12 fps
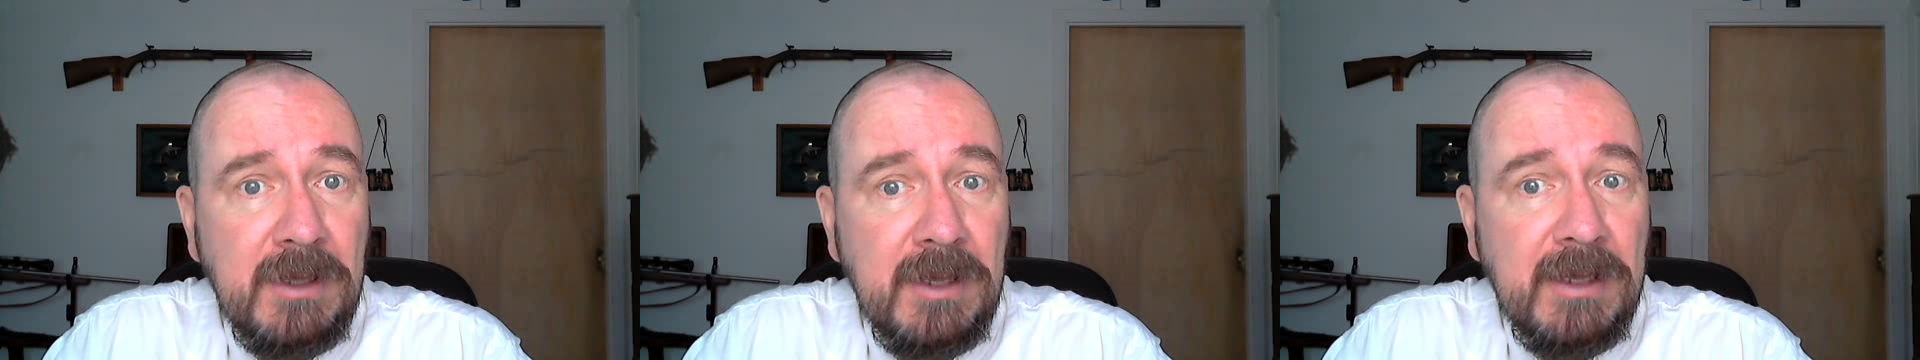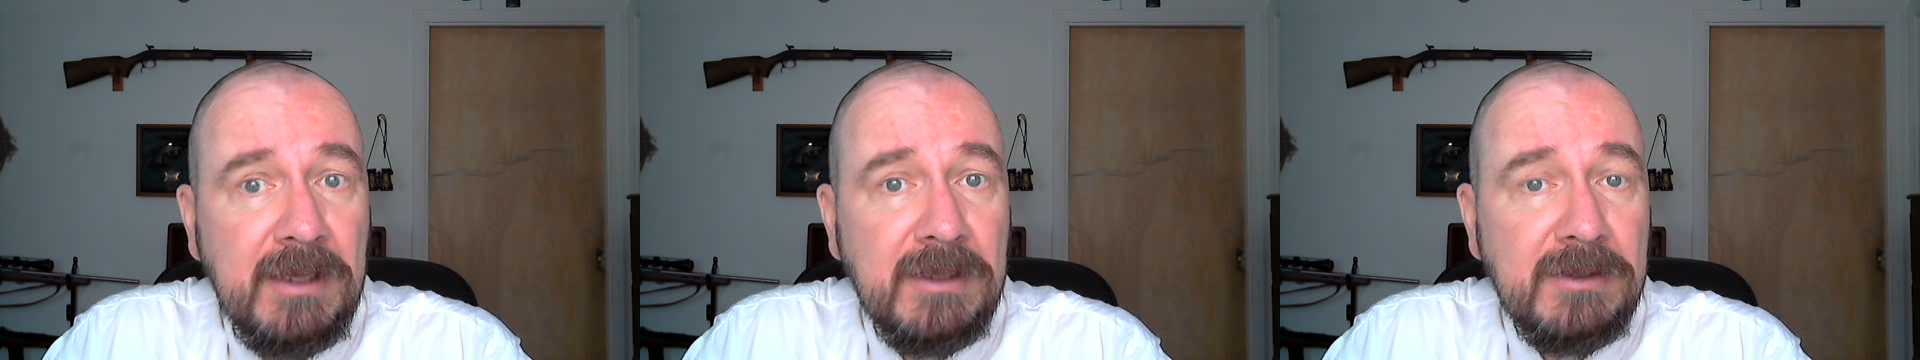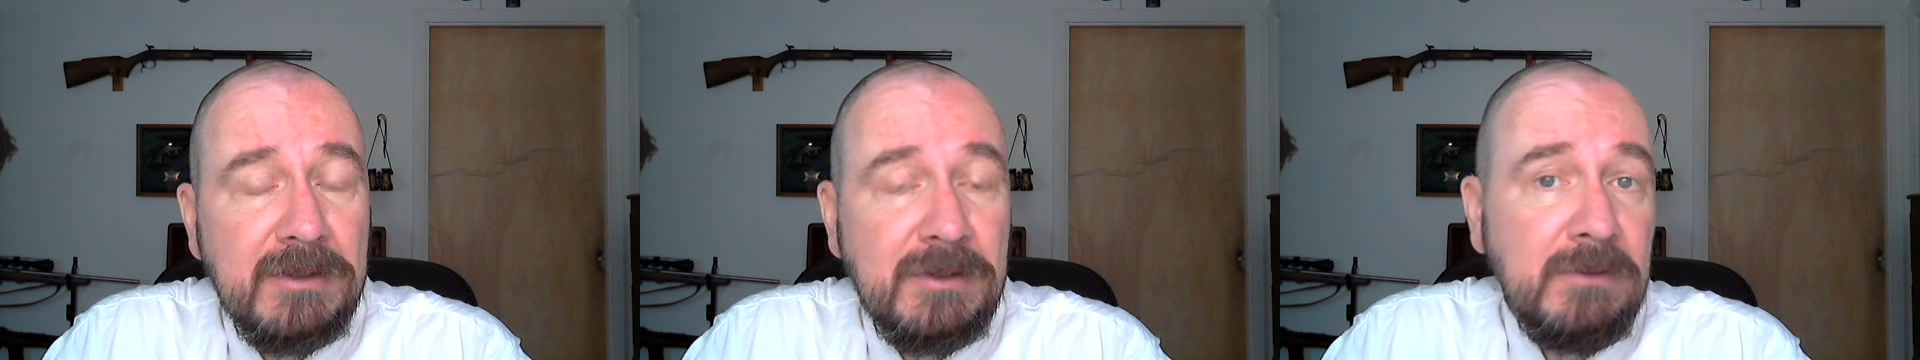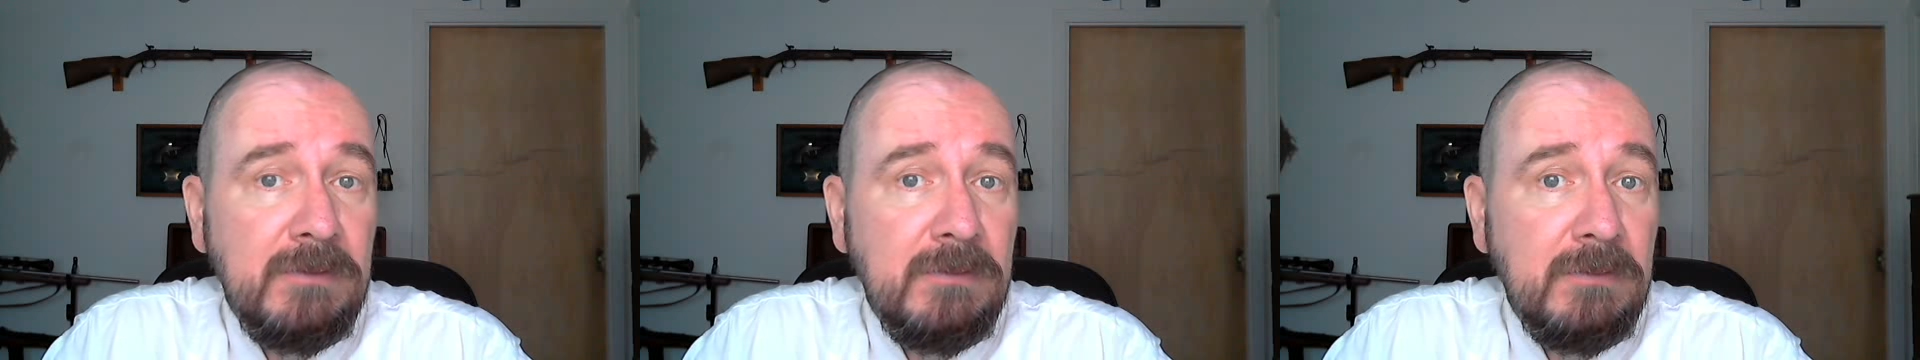and
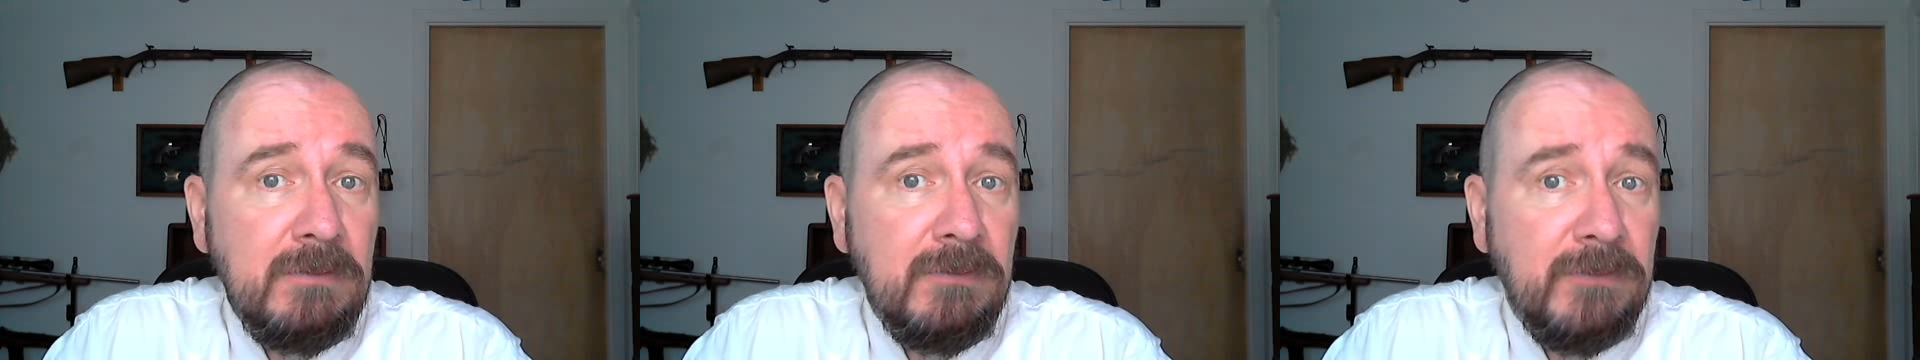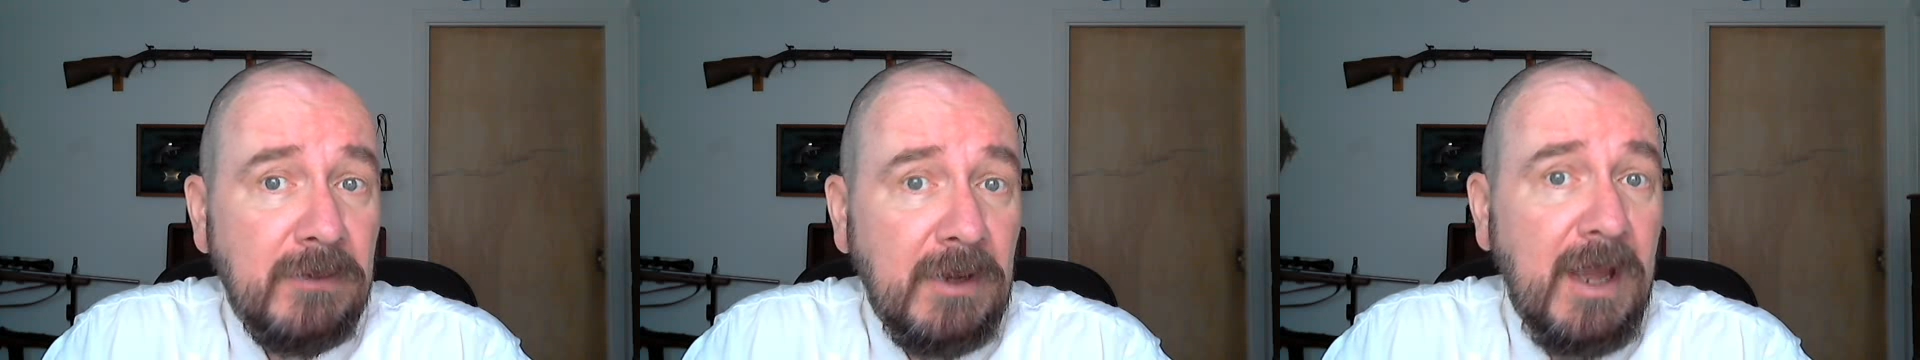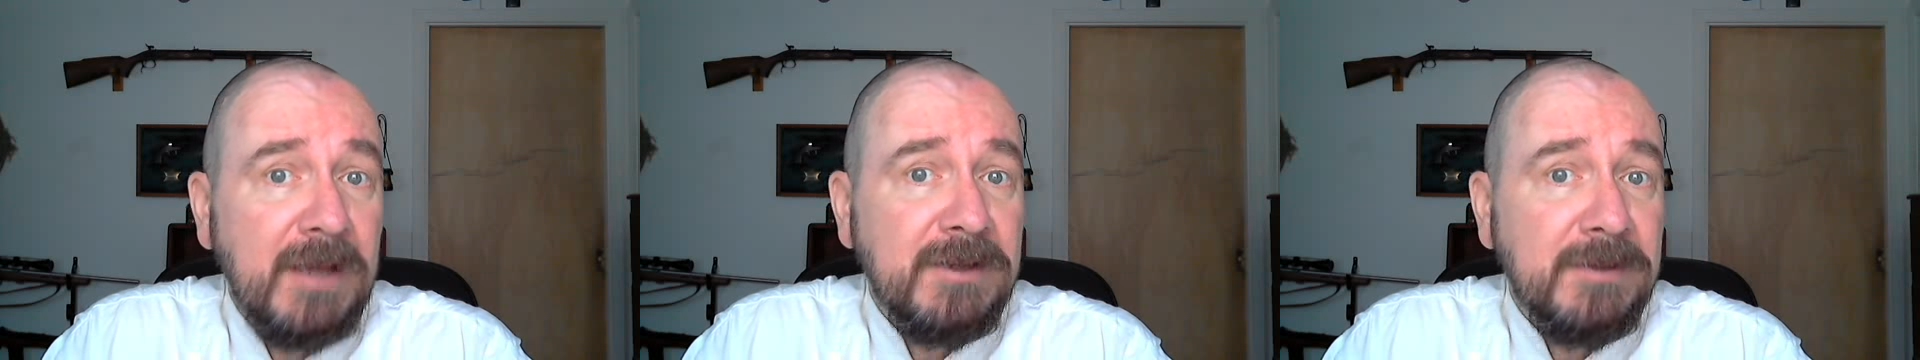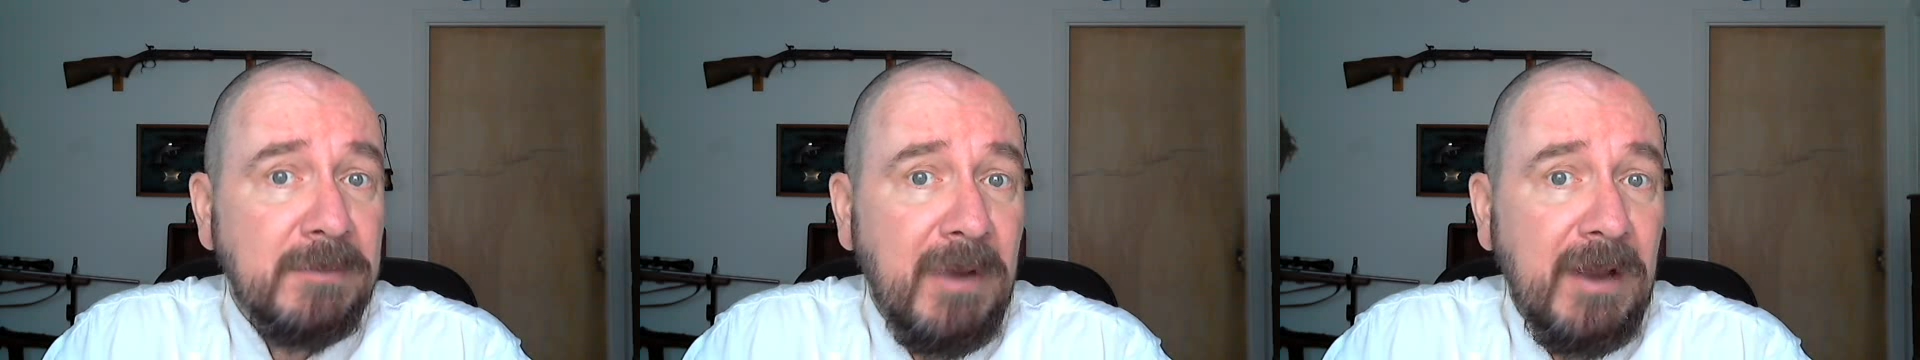you forgot
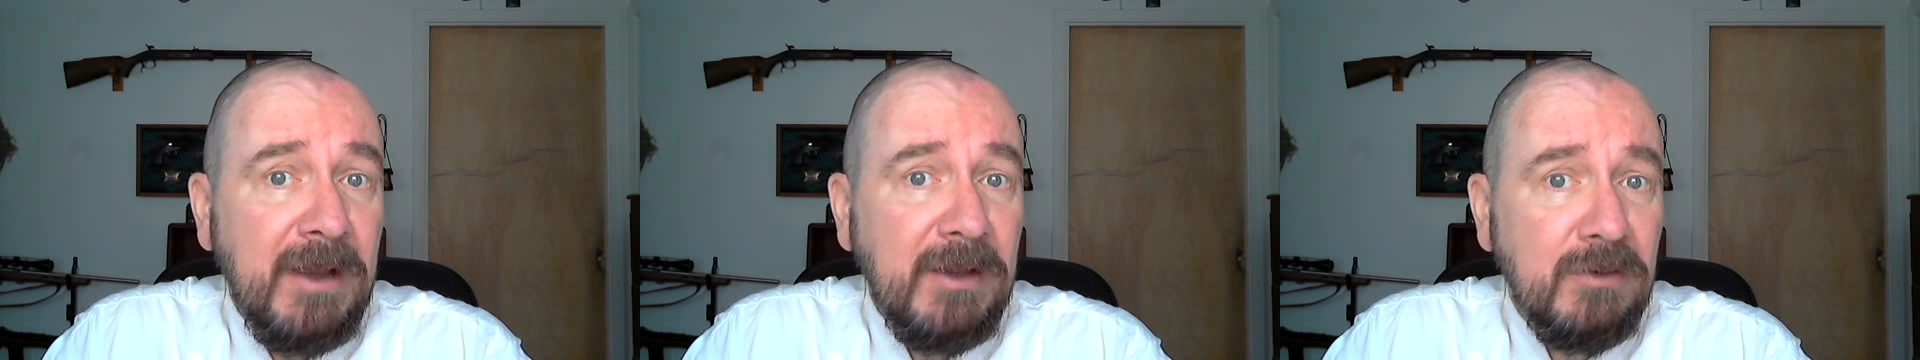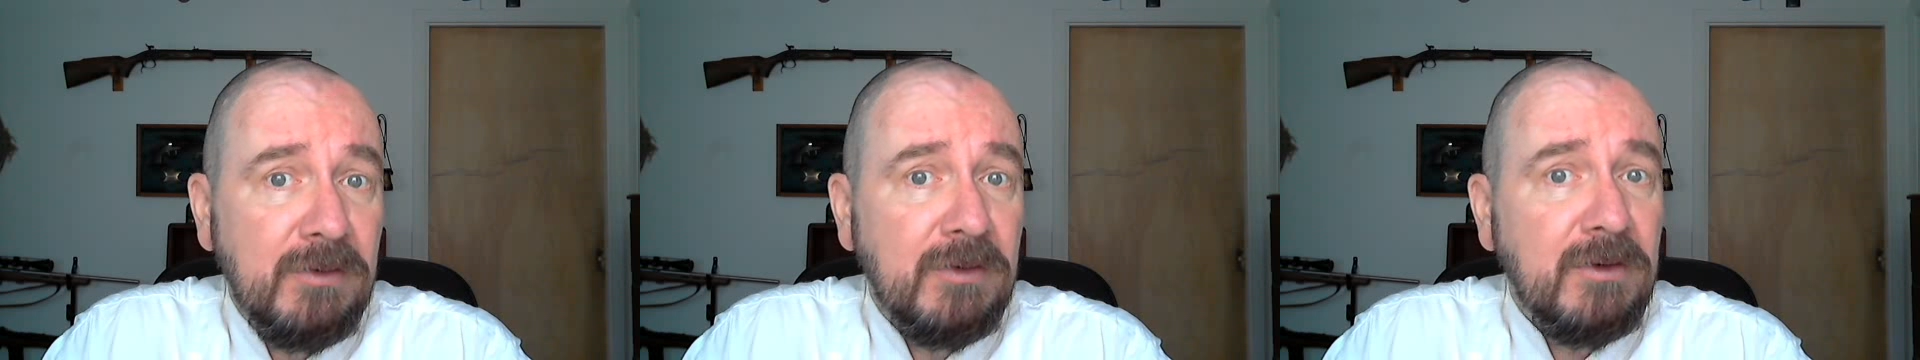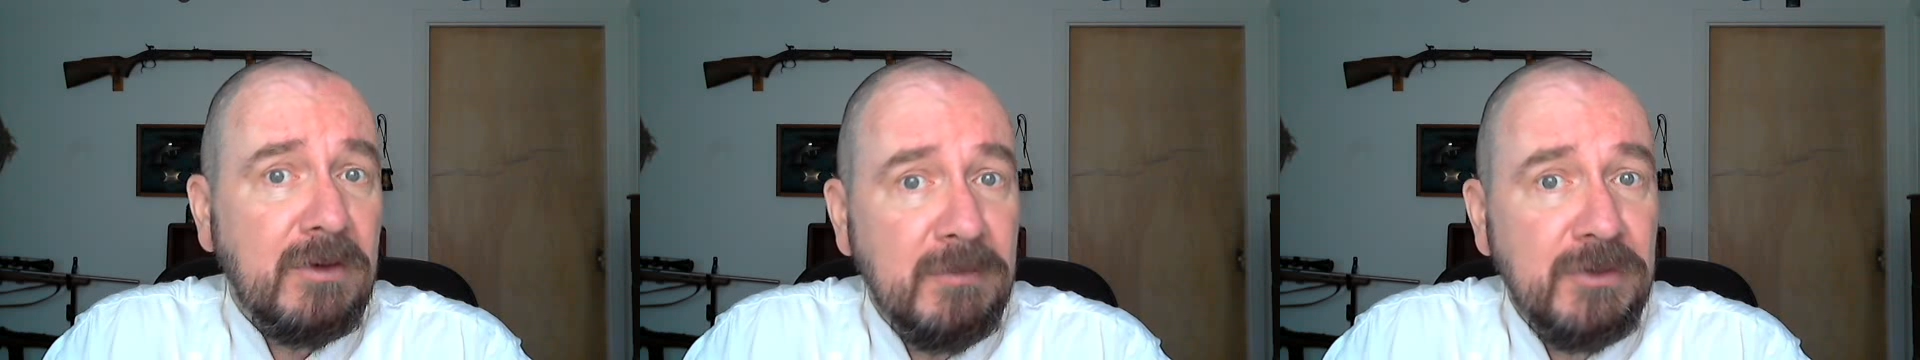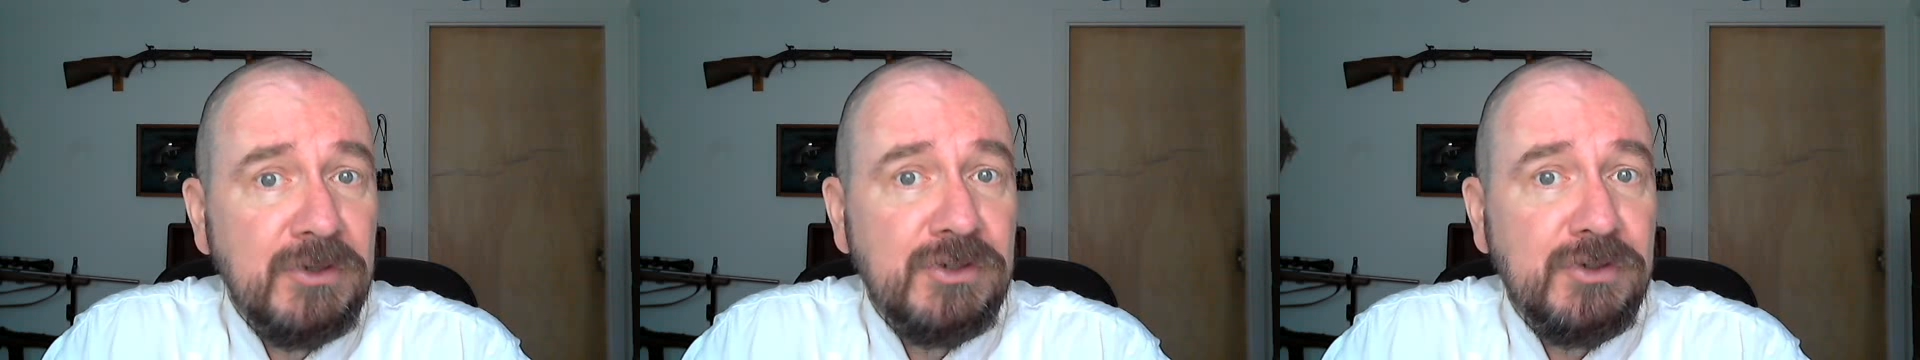to buy your
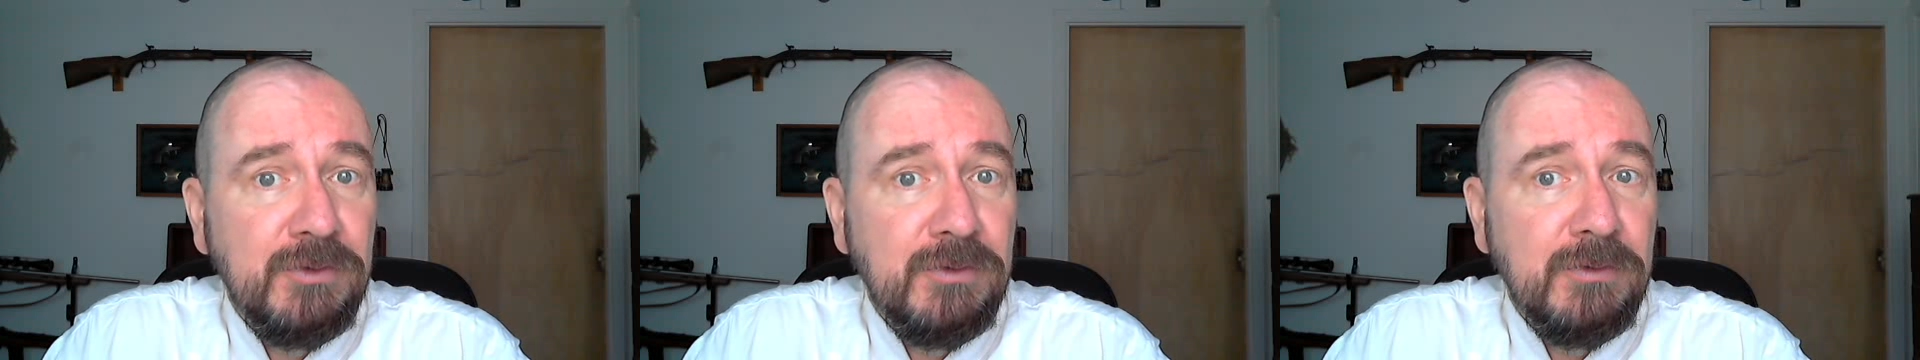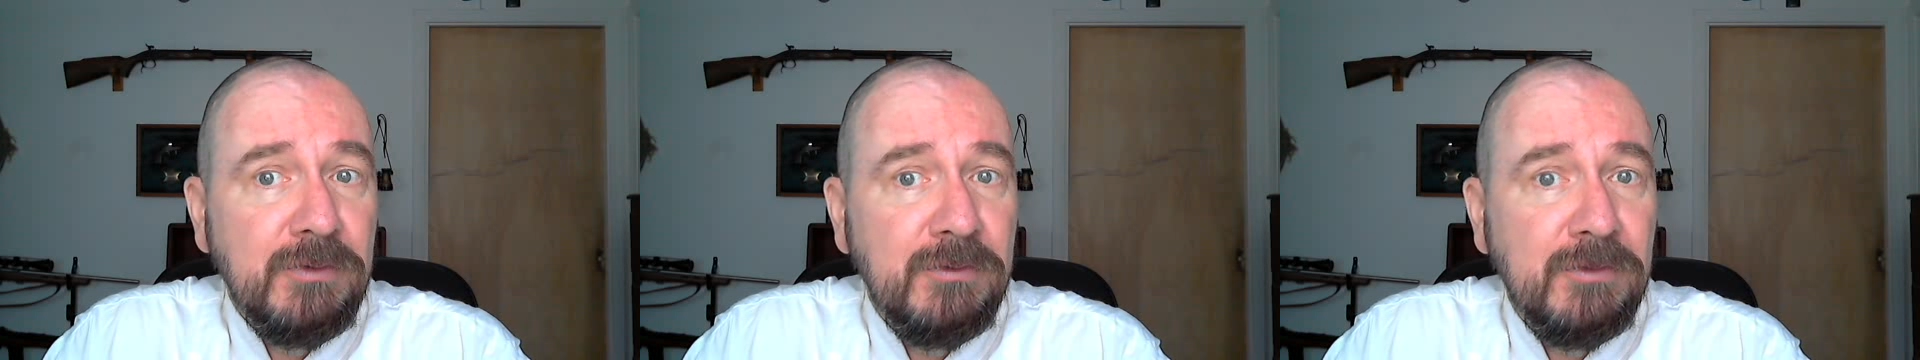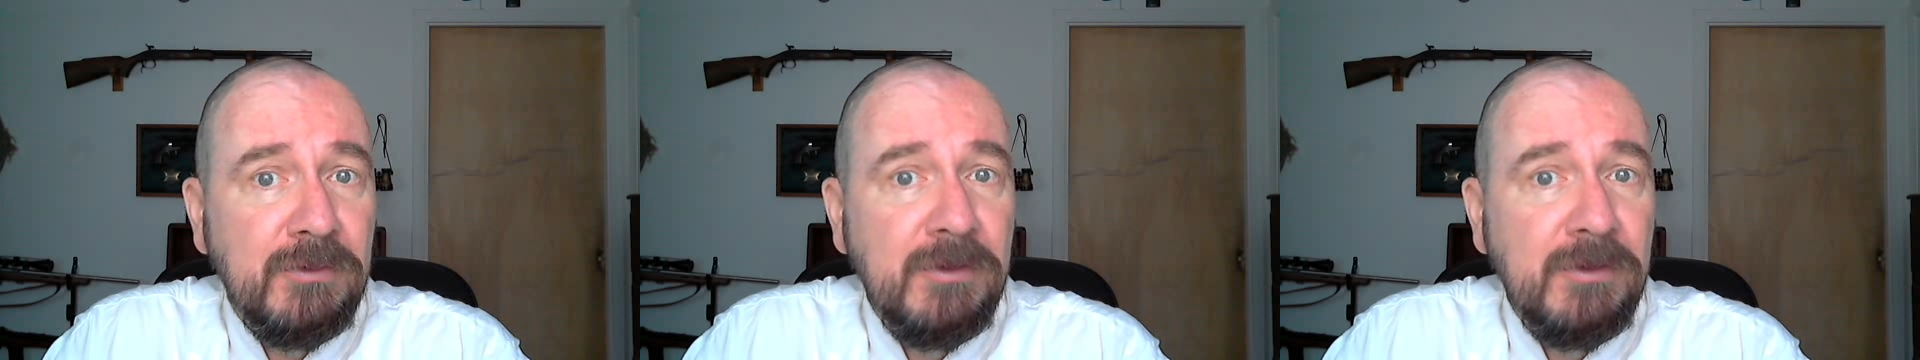commercial